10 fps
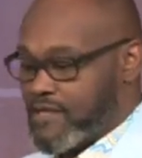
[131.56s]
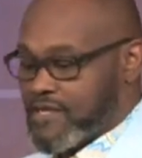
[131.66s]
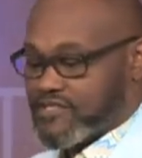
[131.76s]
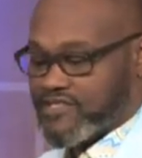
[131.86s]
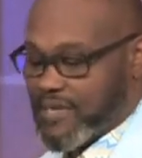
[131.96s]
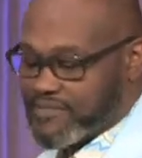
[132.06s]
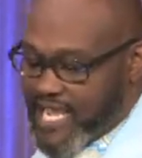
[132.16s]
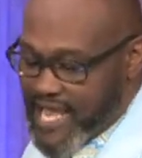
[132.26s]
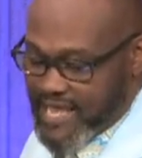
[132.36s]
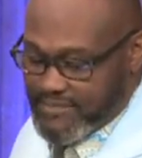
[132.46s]

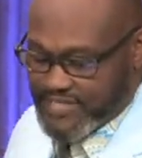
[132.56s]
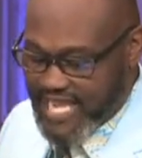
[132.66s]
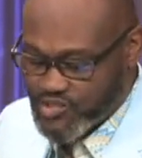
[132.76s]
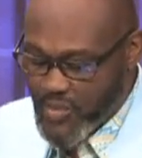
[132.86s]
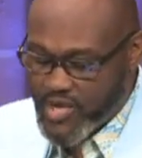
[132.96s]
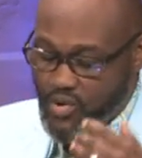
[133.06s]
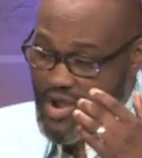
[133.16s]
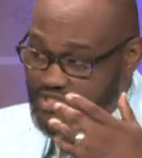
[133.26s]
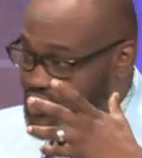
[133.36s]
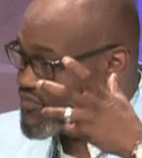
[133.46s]
sometimes as we
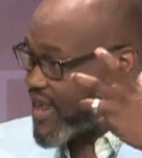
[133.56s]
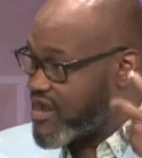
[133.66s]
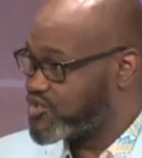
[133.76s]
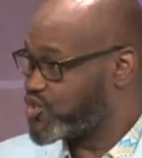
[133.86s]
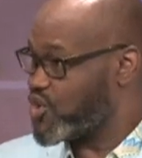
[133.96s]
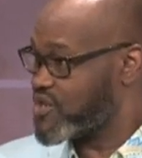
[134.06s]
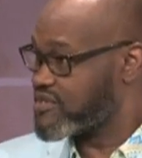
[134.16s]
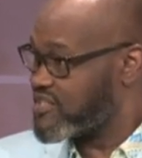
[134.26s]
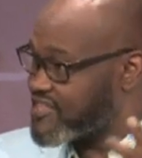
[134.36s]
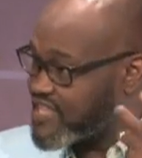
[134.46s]
cross over our
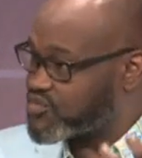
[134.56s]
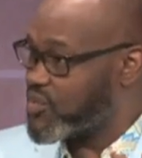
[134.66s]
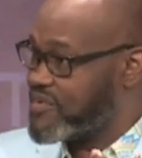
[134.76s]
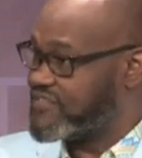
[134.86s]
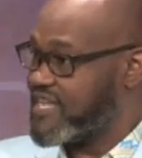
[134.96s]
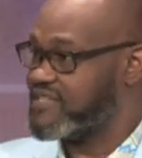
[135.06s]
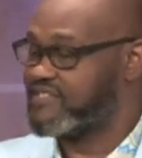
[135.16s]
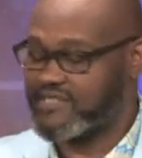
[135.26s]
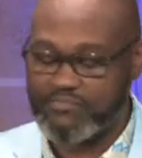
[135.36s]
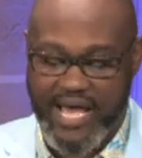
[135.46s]
Jordan, and that's what we've done
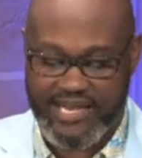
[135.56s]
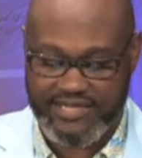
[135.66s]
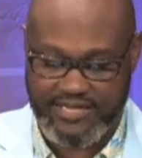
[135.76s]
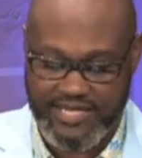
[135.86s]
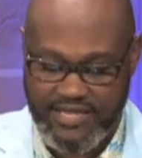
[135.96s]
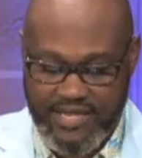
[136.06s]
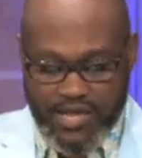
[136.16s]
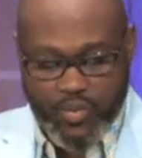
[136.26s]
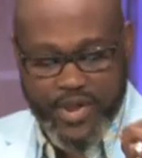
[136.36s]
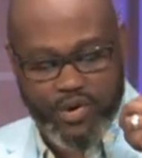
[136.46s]
symbolically,
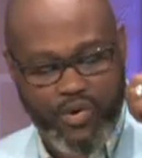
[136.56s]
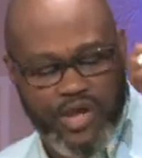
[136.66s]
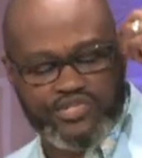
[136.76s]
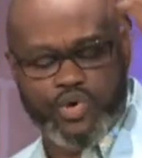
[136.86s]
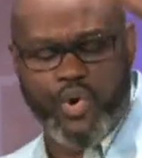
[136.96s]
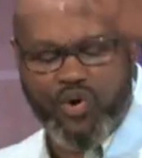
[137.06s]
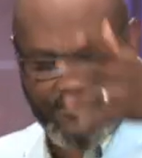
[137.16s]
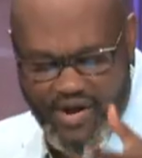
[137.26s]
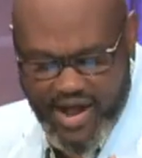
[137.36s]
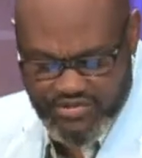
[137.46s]
we cross
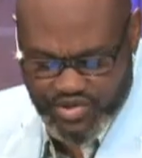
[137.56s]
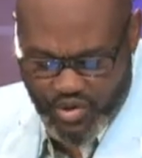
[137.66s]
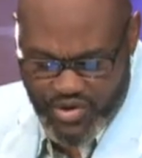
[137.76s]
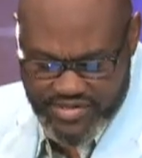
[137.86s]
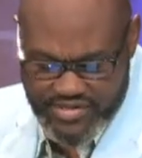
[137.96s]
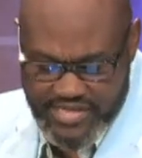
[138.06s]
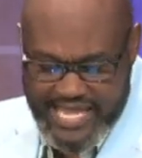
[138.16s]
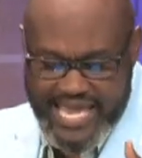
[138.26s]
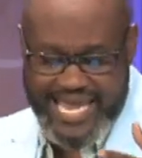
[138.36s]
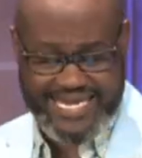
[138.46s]
over our Jordan
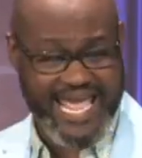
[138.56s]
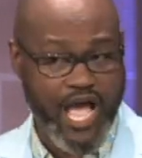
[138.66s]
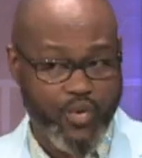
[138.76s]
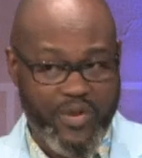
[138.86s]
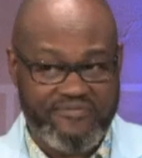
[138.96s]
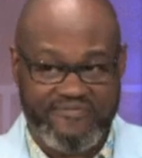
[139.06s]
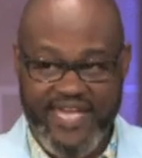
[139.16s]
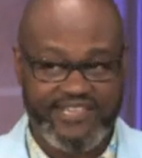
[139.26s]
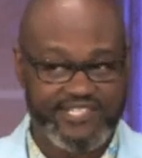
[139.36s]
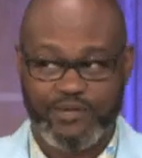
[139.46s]
and now we
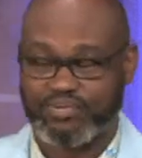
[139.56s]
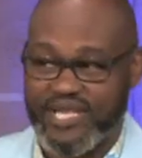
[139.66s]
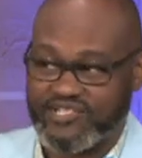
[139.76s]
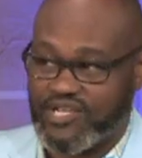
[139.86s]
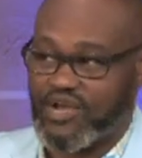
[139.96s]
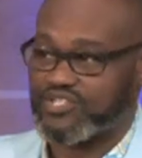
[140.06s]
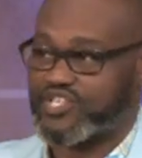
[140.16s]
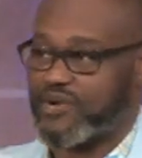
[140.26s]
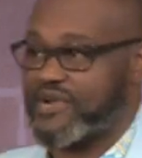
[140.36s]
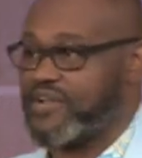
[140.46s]
face a place called
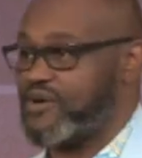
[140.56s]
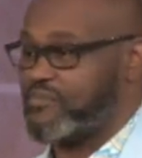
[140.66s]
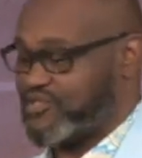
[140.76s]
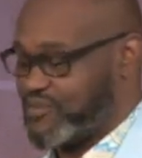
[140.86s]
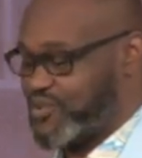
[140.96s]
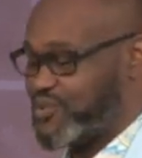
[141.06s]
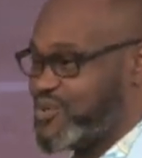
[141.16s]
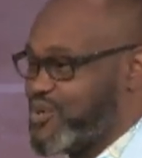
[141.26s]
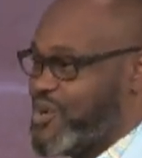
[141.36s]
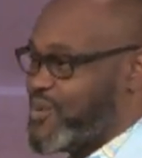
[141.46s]
Jericho. Bishop
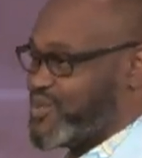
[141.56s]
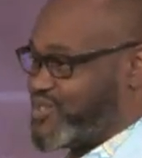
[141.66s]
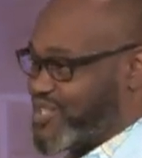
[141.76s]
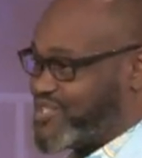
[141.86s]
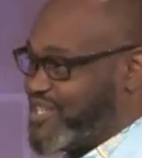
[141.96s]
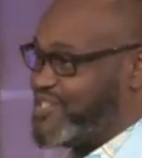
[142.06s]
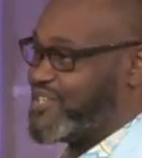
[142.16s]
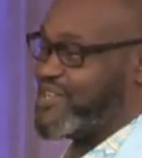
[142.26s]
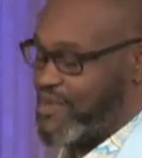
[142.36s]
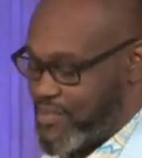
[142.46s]
Tudor was just
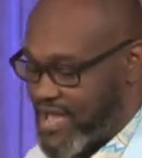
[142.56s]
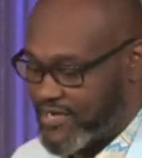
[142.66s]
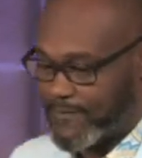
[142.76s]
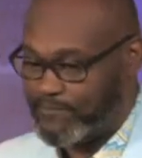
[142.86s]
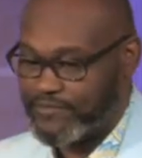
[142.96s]
teaching about it.